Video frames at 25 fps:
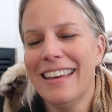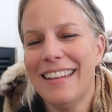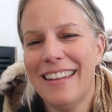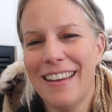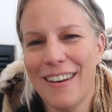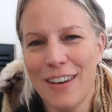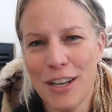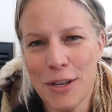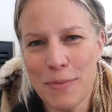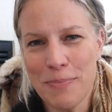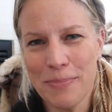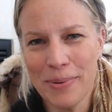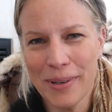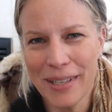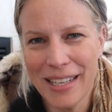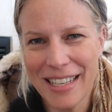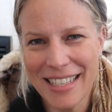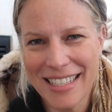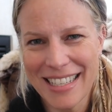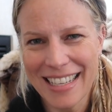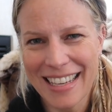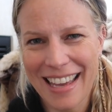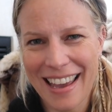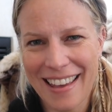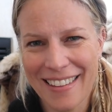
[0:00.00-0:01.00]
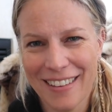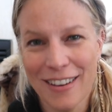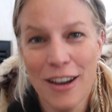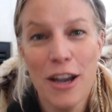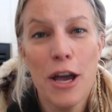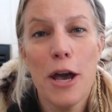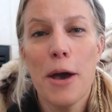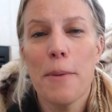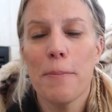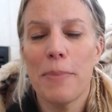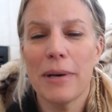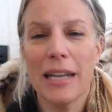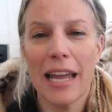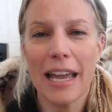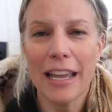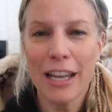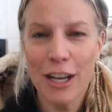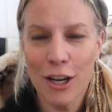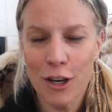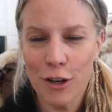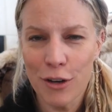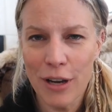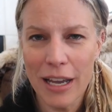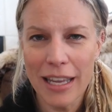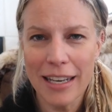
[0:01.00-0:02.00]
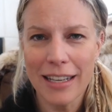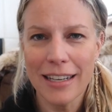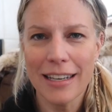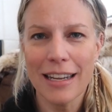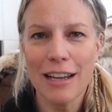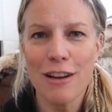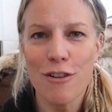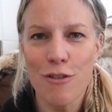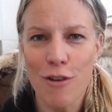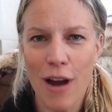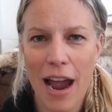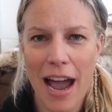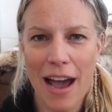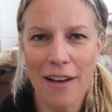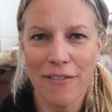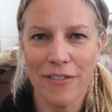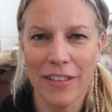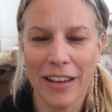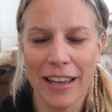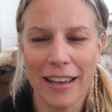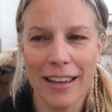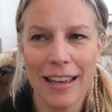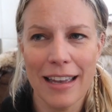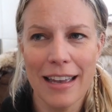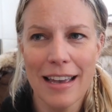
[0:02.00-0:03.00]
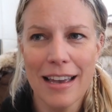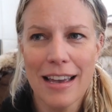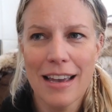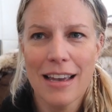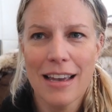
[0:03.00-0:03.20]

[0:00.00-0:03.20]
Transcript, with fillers: you know, to put it together. But I created a graphic